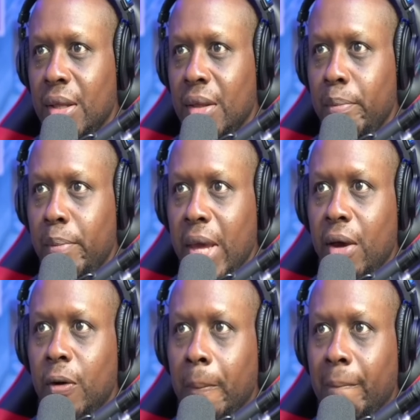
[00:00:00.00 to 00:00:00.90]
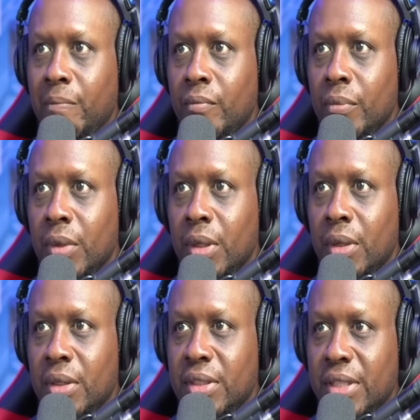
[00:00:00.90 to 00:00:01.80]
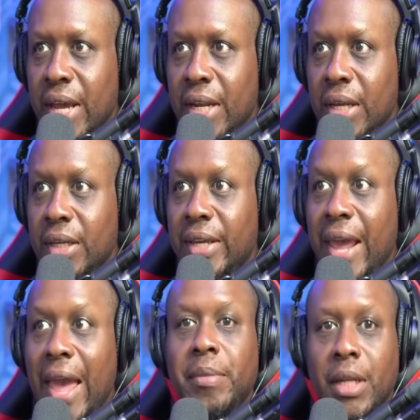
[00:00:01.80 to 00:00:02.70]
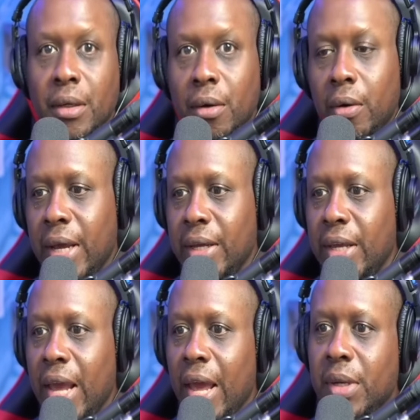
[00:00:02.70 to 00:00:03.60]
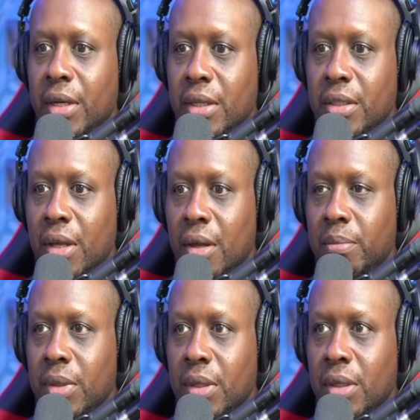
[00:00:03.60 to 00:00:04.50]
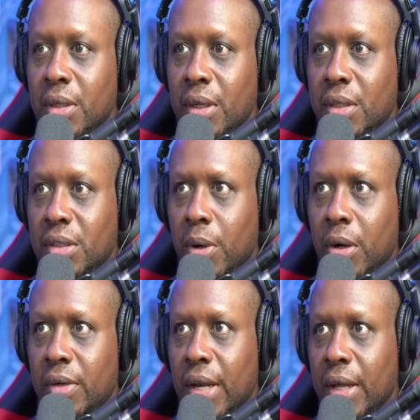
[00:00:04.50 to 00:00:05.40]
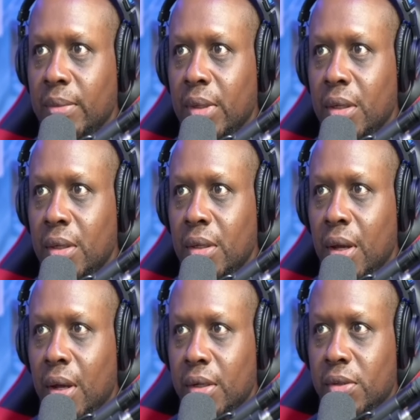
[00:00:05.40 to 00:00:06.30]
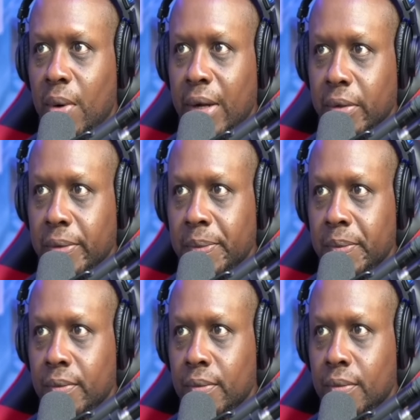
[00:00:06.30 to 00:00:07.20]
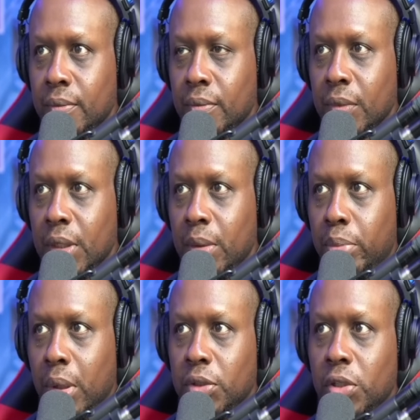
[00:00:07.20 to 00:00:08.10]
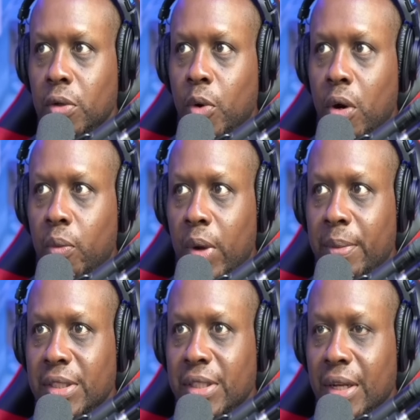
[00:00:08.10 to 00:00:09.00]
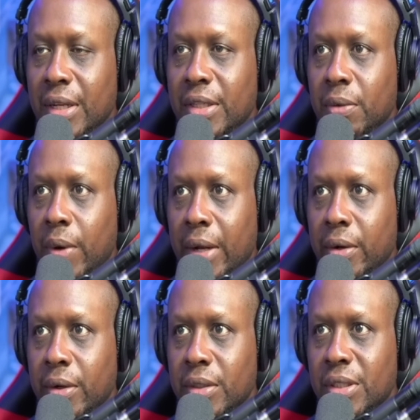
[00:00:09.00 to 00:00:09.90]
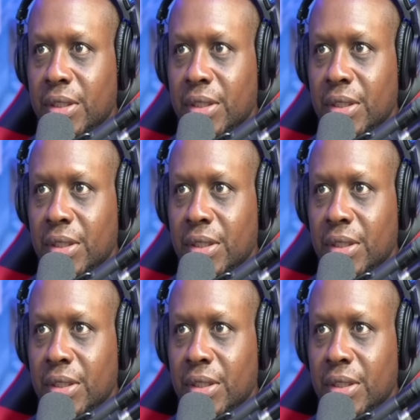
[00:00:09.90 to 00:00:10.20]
Male Sadie Camden. Okay, Camden is his birth name. Shriner broke two more women's collegiate records.